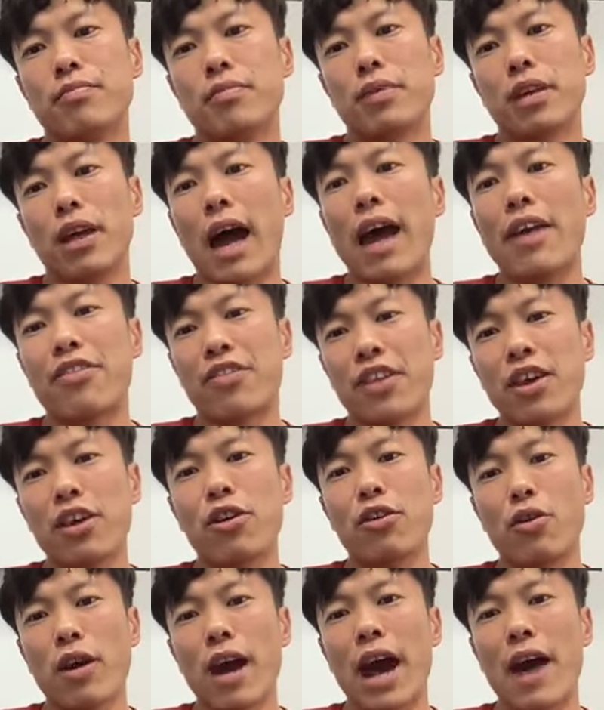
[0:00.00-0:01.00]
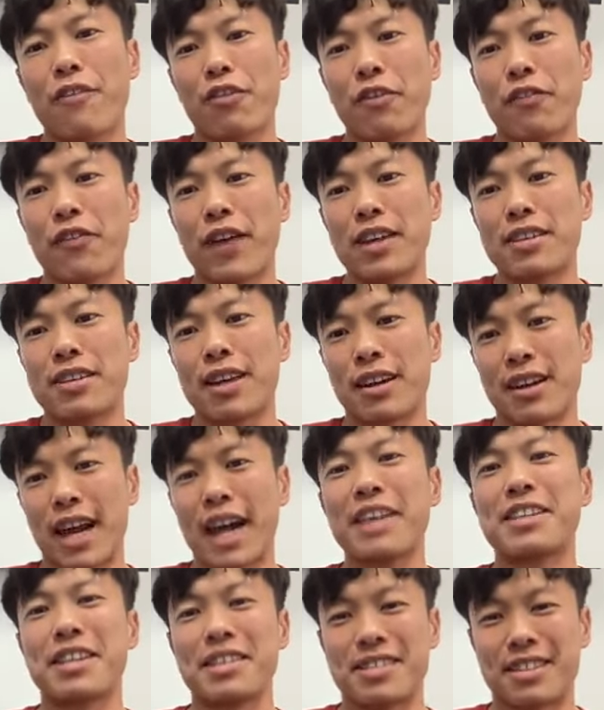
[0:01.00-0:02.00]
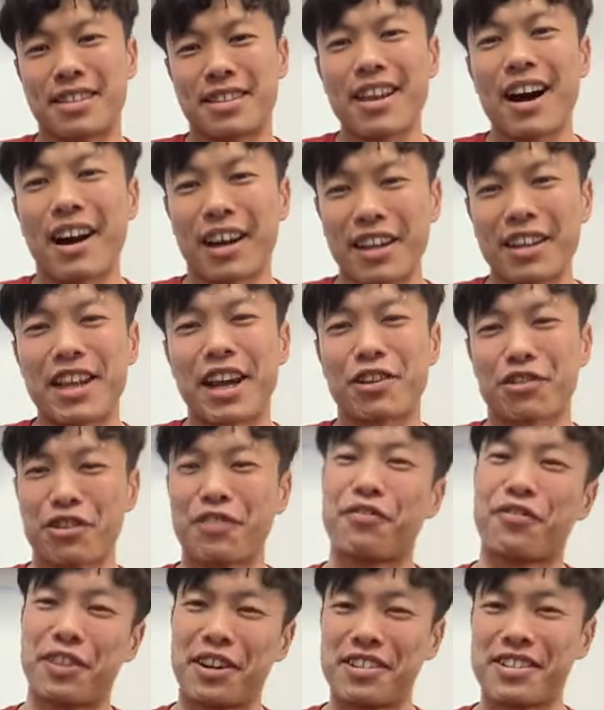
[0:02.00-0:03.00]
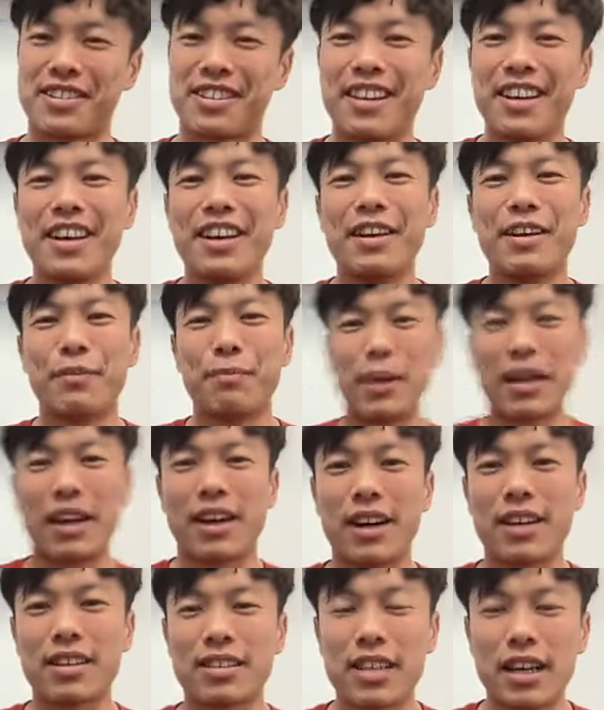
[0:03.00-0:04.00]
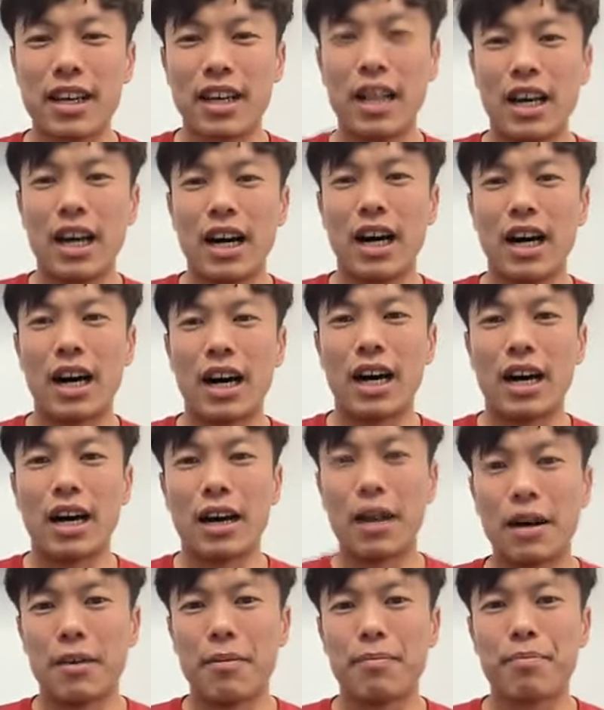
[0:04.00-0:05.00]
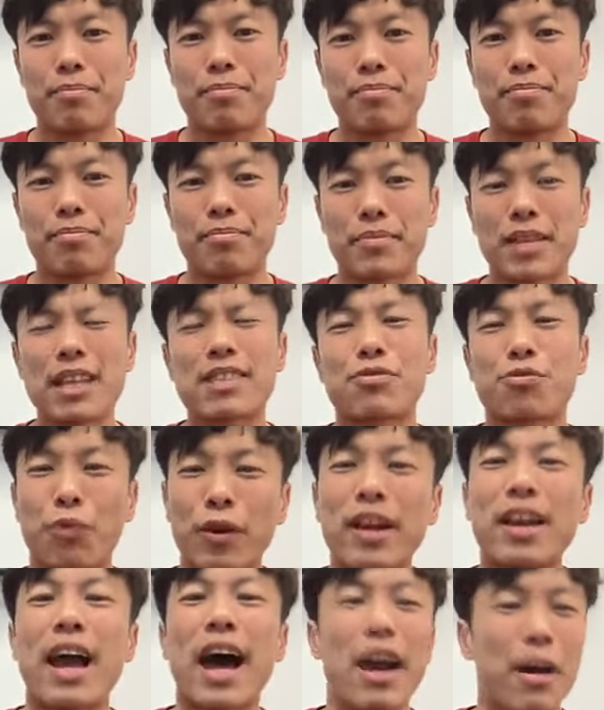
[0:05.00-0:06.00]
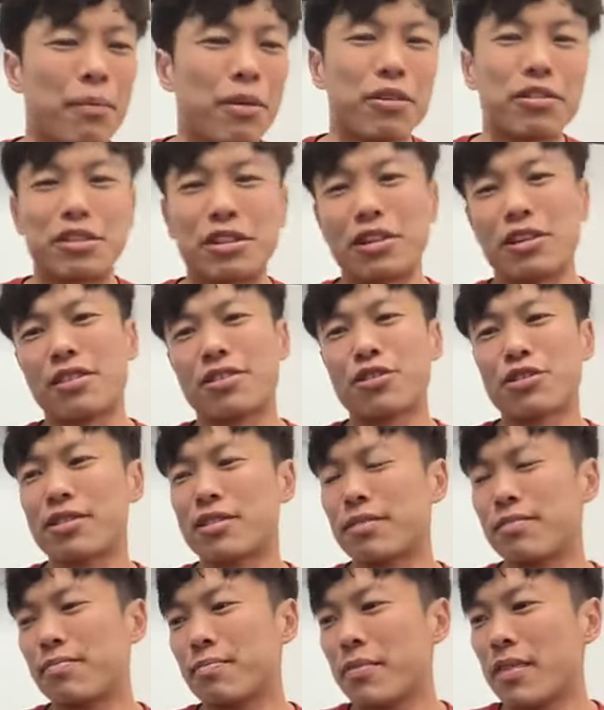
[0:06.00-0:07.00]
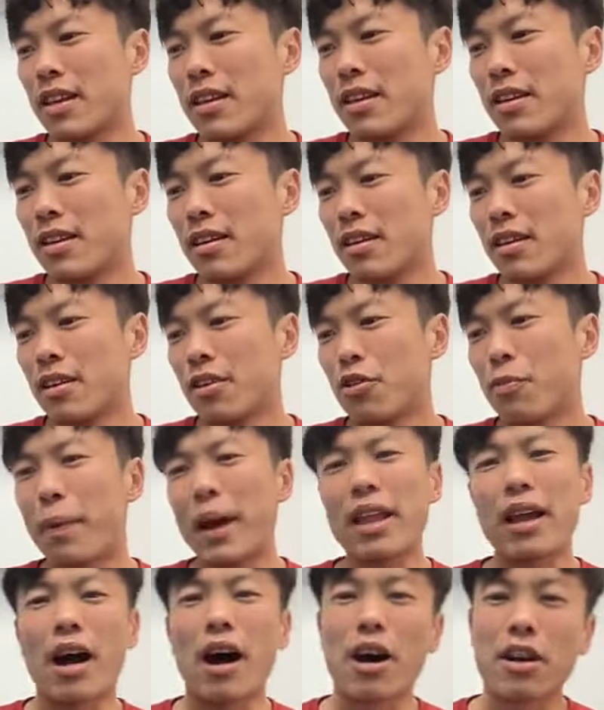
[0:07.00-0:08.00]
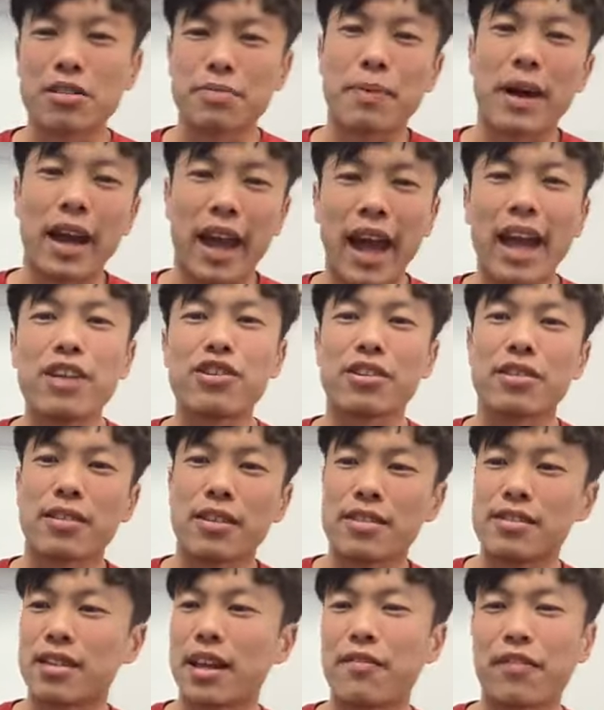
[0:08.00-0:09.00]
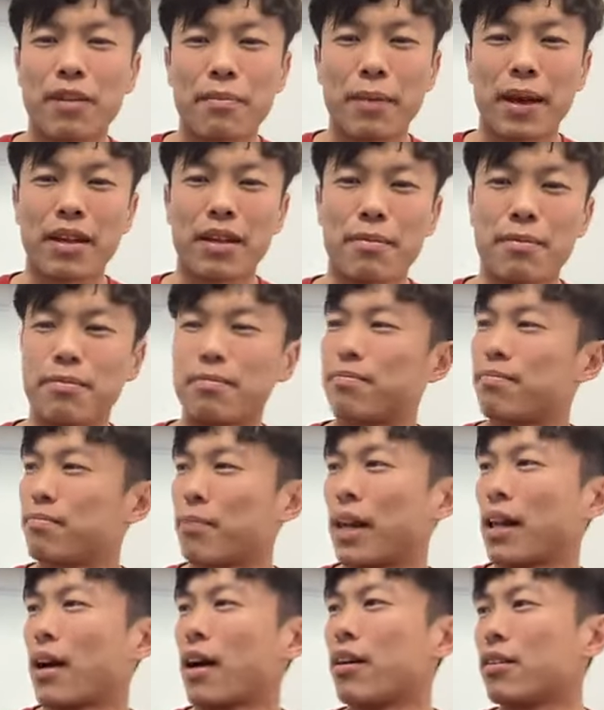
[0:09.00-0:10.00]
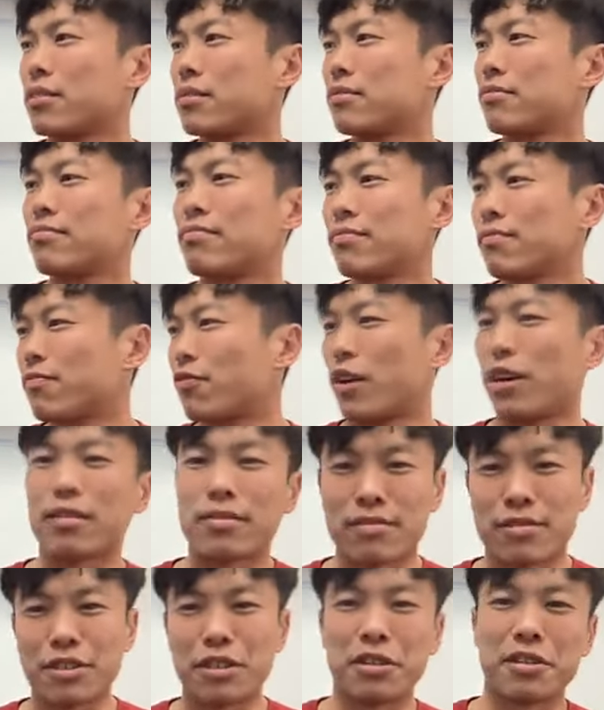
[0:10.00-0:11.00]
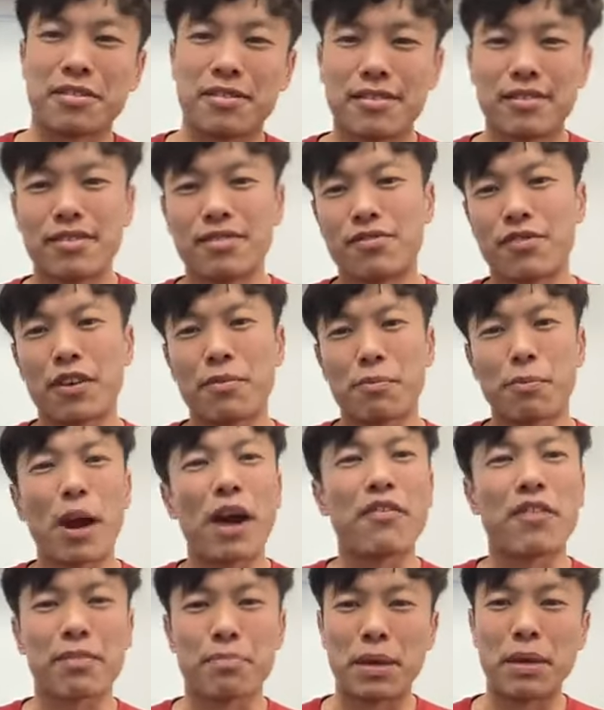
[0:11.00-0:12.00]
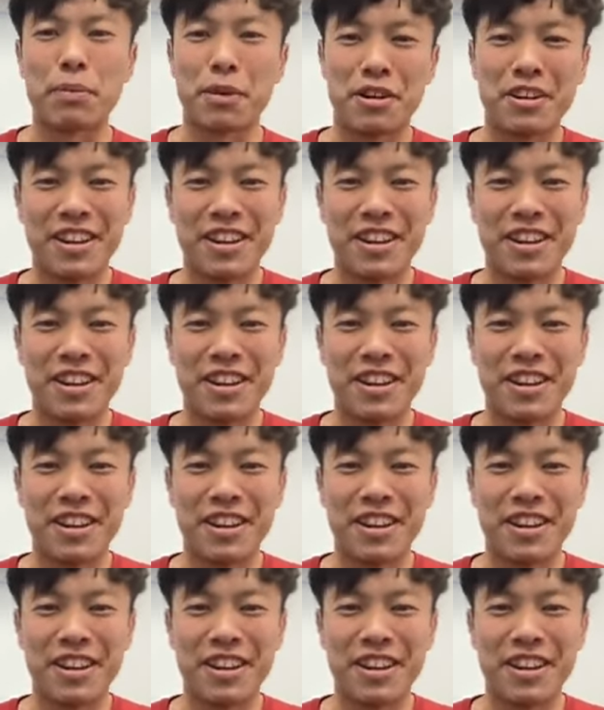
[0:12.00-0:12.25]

I think you have to find some licensed architecture first, because that's reliable. You know, just you buy the house by agent. It's definitely better buy the house from from private people,